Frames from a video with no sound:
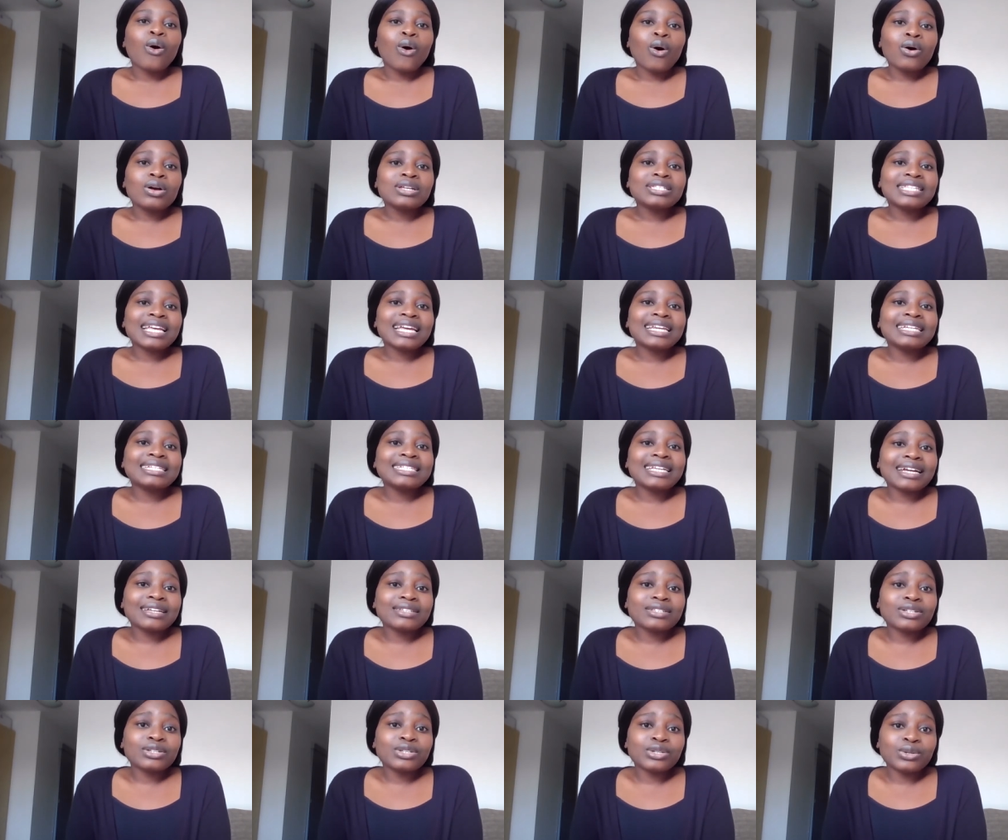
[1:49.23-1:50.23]
All
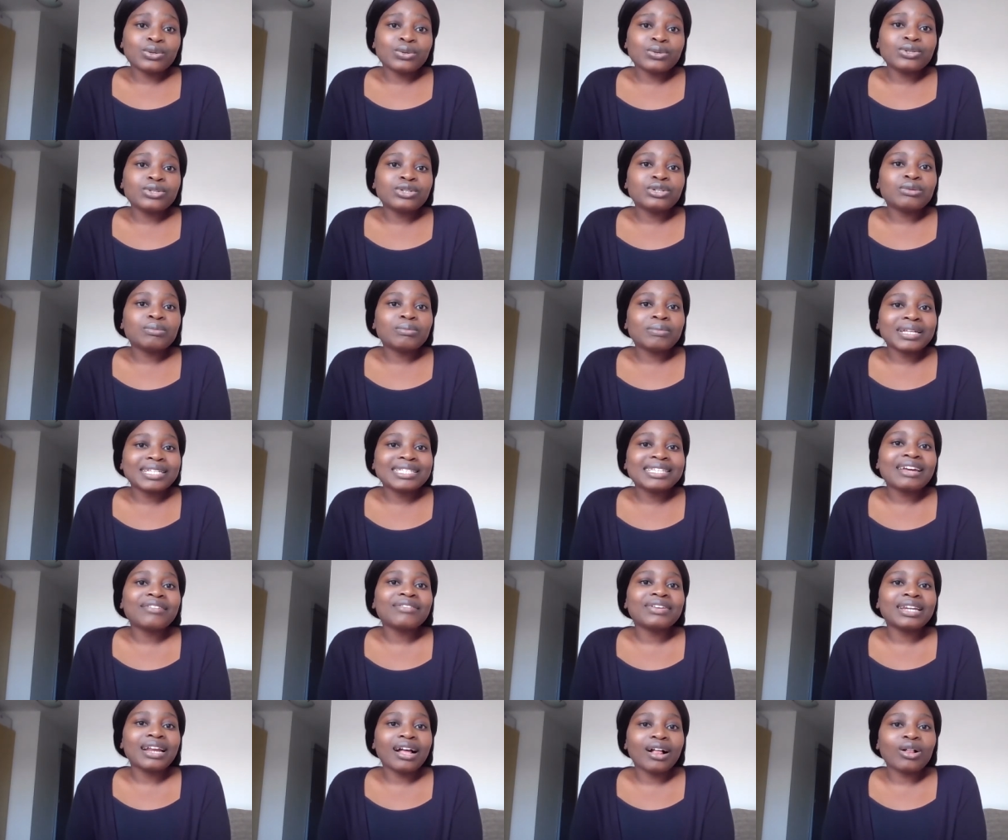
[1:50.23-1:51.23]
sanitizers used must
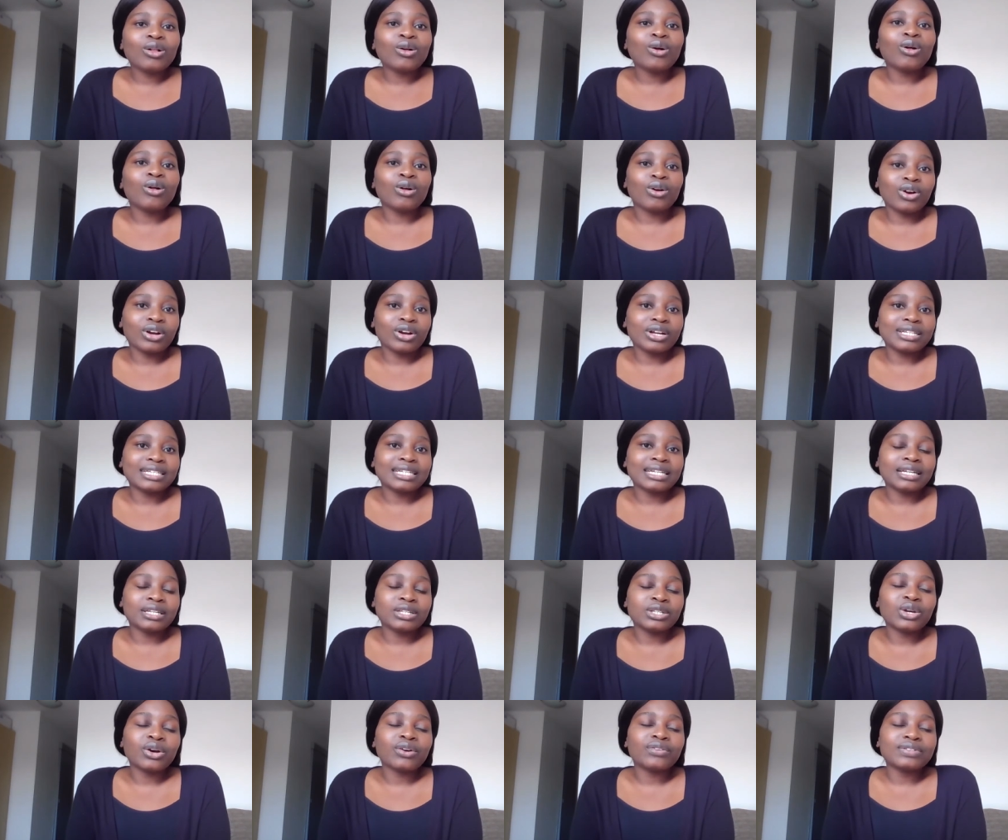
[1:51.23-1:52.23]
have an alcohol
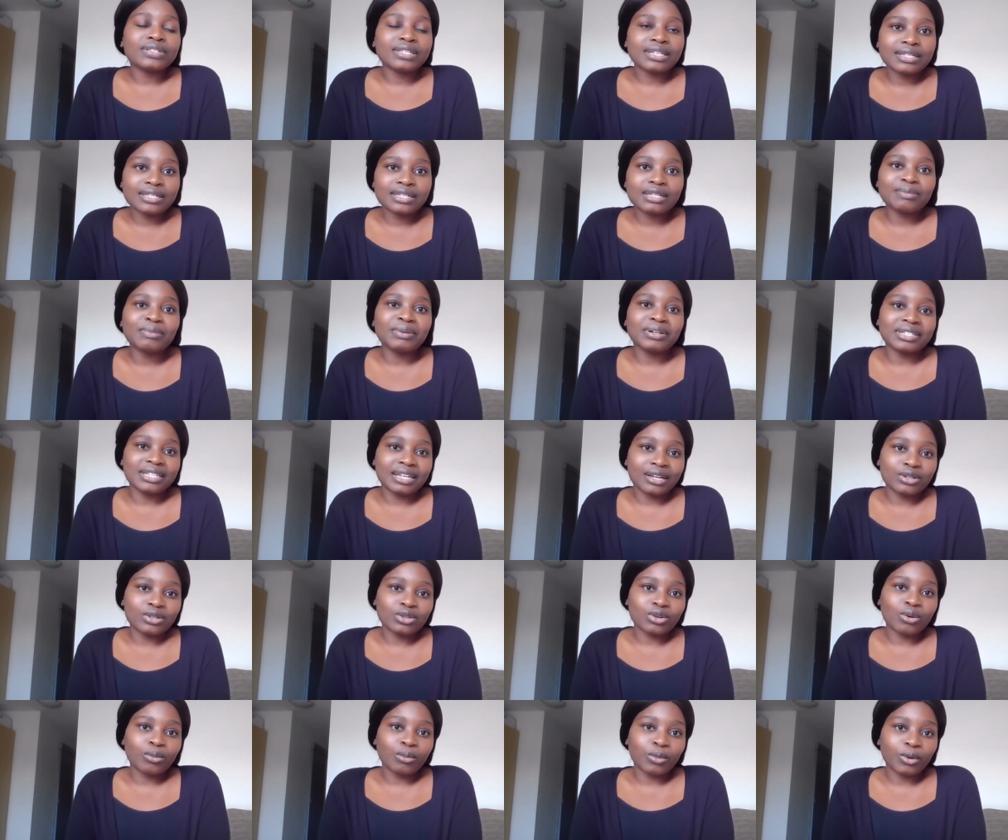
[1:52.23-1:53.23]
content of
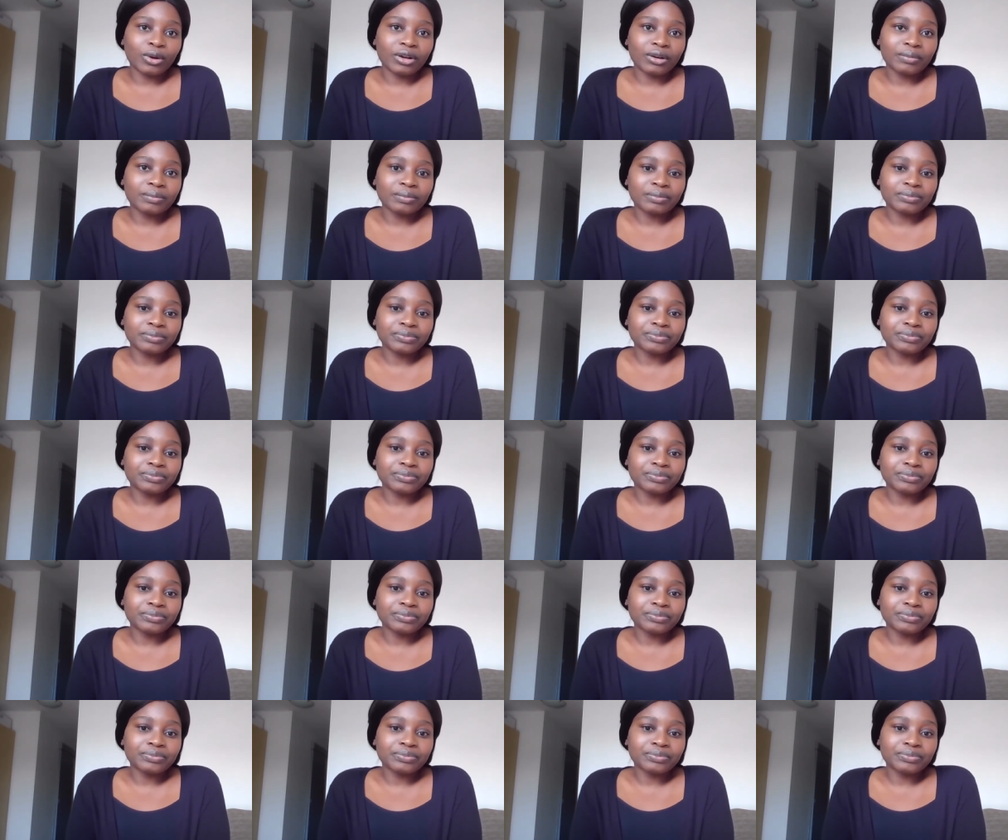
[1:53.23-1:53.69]
60% or more.